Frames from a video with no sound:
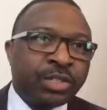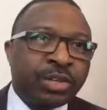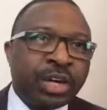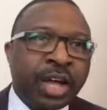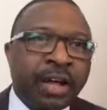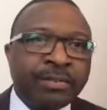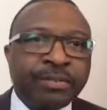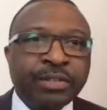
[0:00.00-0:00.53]
you'll
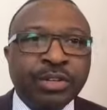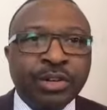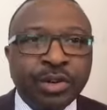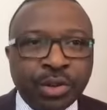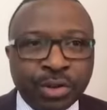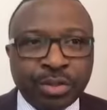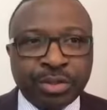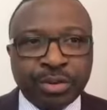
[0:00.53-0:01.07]
have to
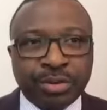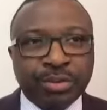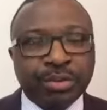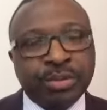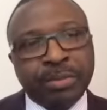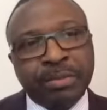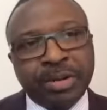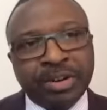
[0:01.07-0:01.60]
go through
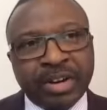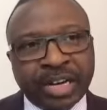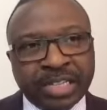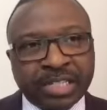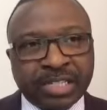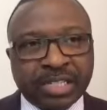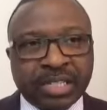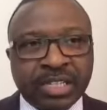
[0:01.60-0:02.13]
to be
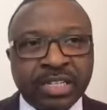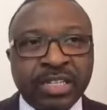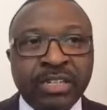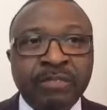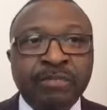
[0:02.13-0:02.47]
registered